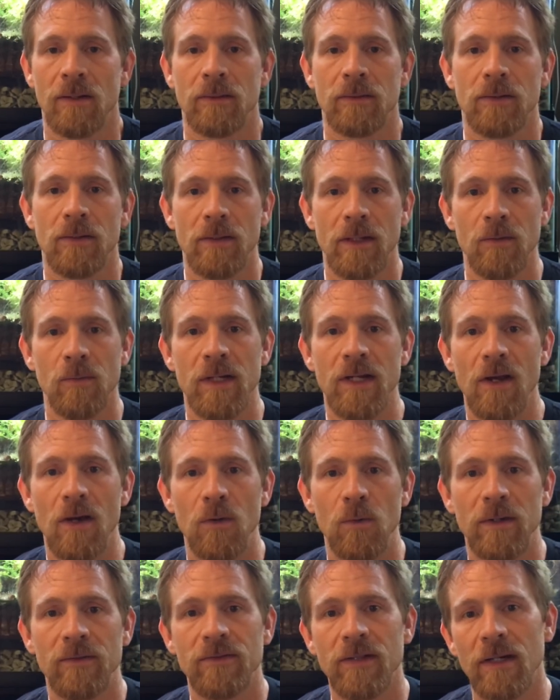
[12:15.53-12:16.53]
So there we go.
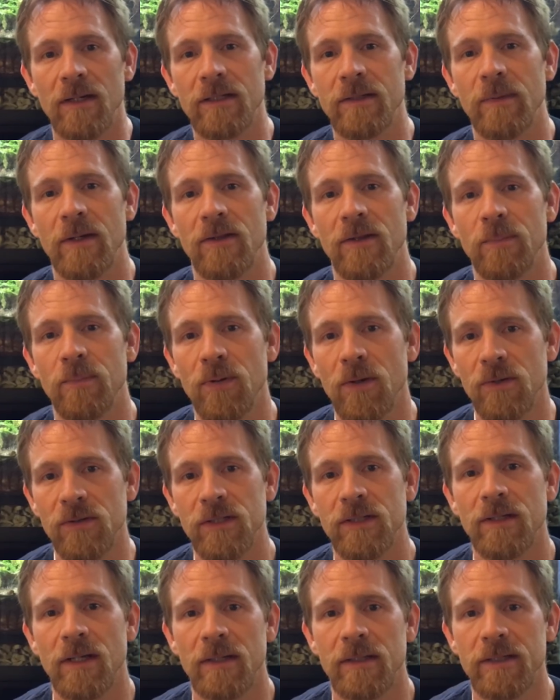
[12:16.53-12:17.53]
We've talked about the pros
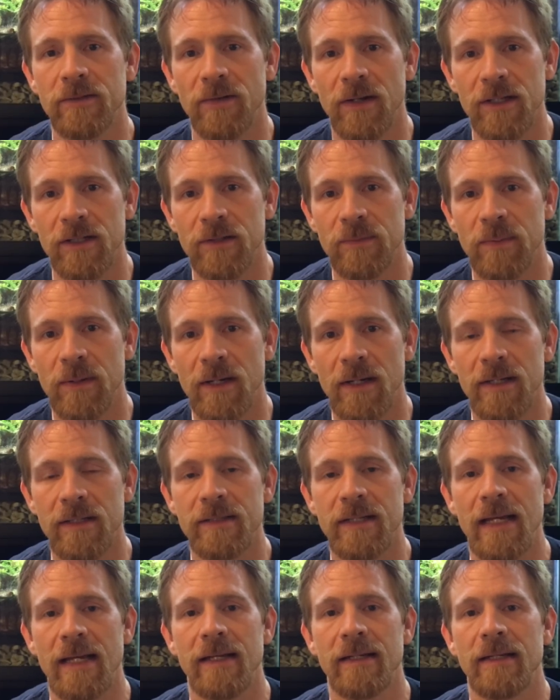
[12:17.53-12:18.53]
and cons of
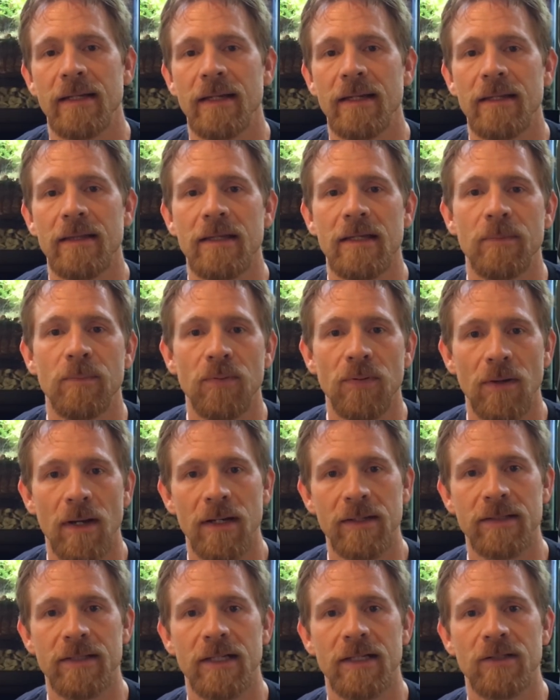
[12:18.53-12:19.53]
isopods, and in the
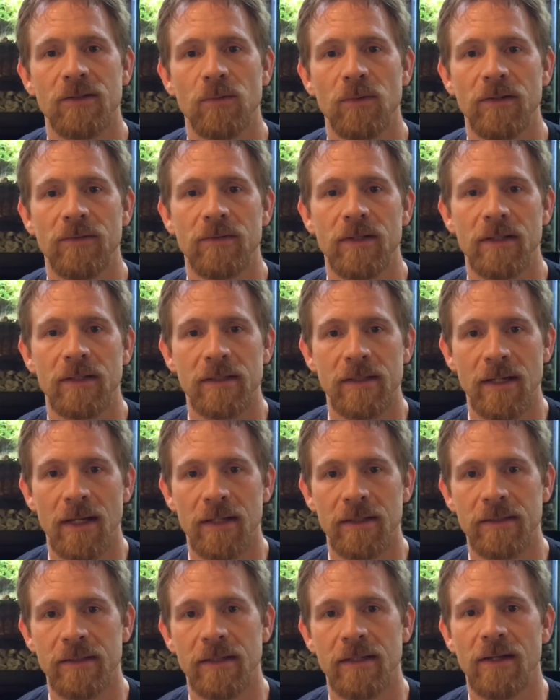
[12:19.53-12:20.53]
process, we've
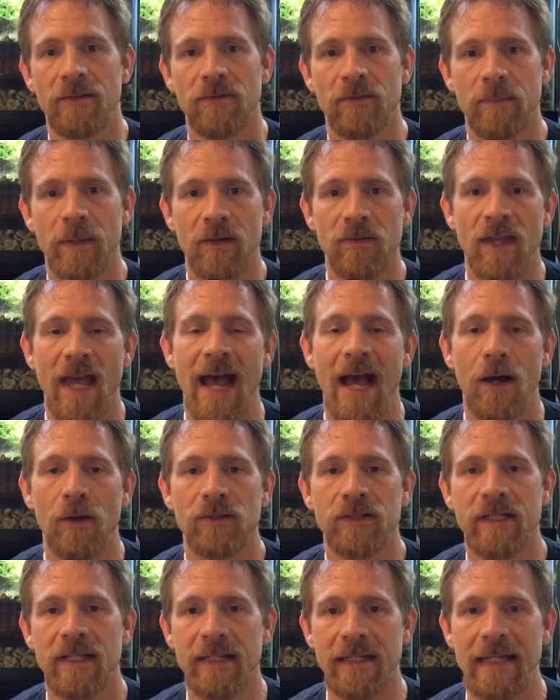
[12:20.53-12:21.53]
discussed enough about the
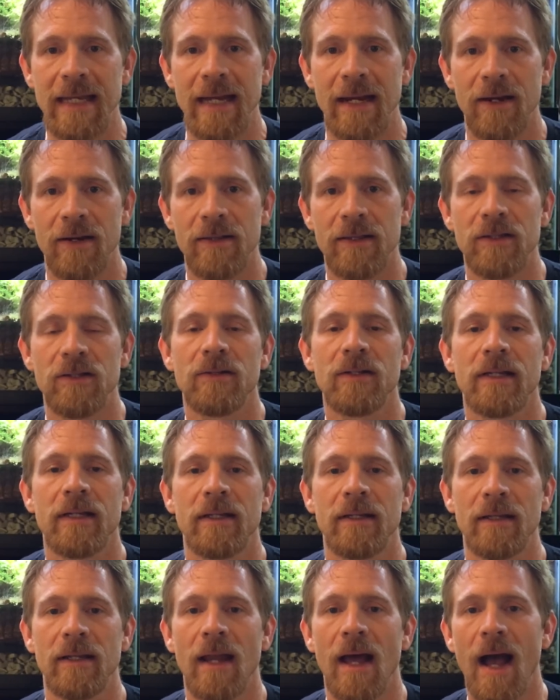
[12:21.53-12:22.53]
housing and care that you can
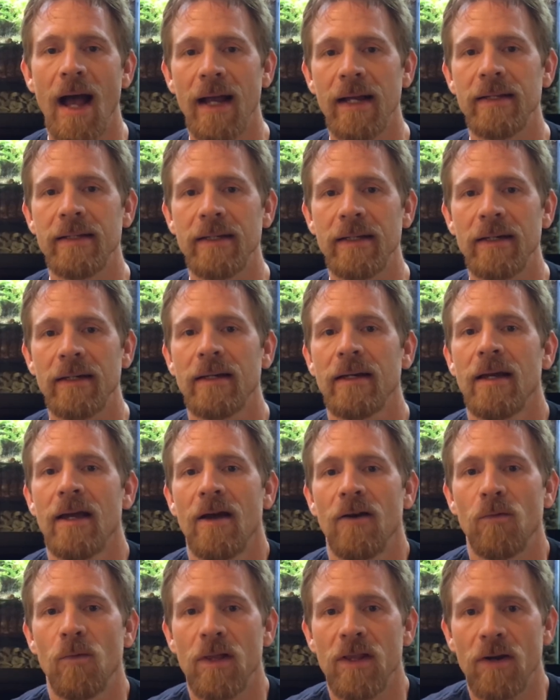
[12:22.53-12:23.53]
get an idea
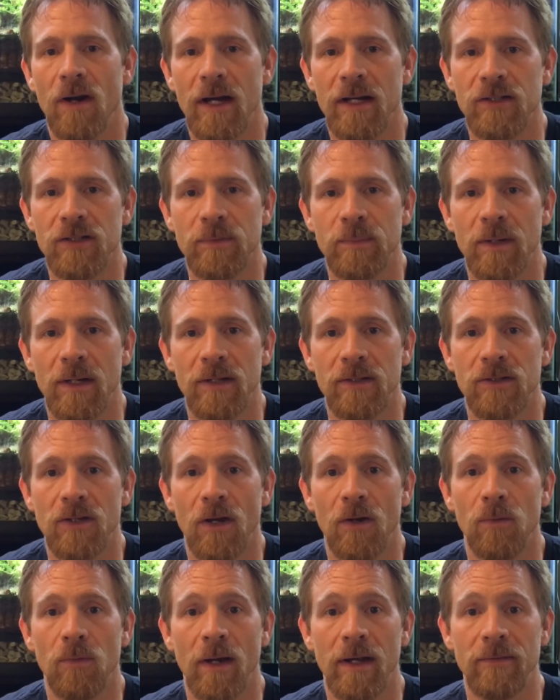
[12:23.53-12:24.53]
whether isopods
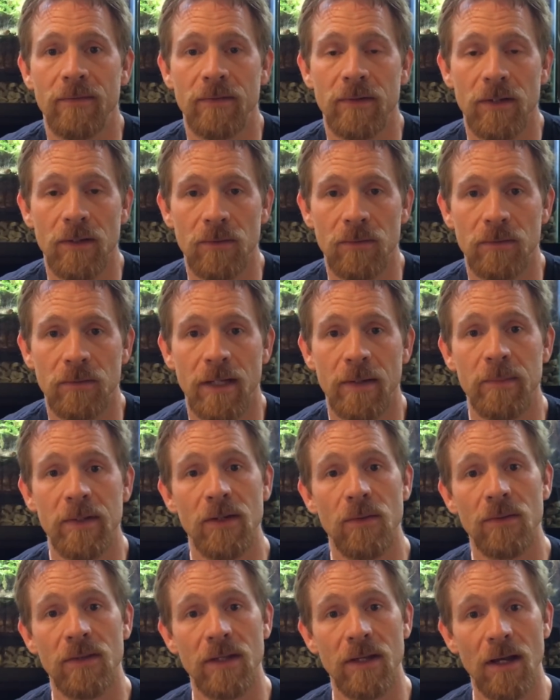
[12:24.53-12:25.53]
are right for you. Let me
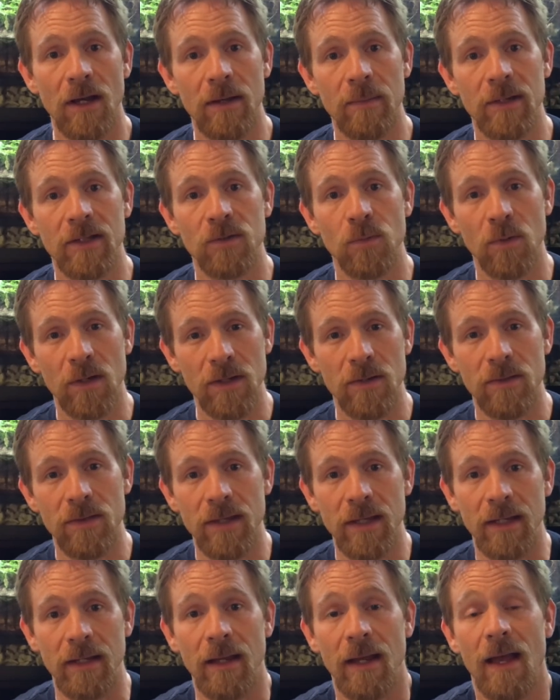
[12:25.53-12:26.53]
know in the comments what you
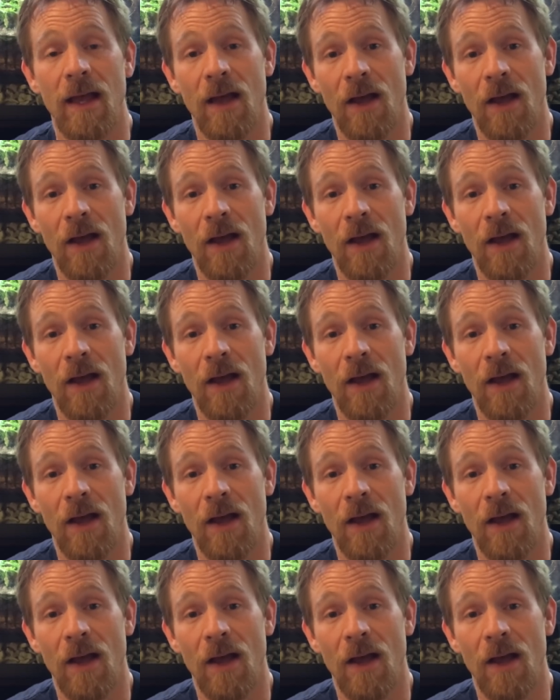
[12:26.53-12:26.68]
think.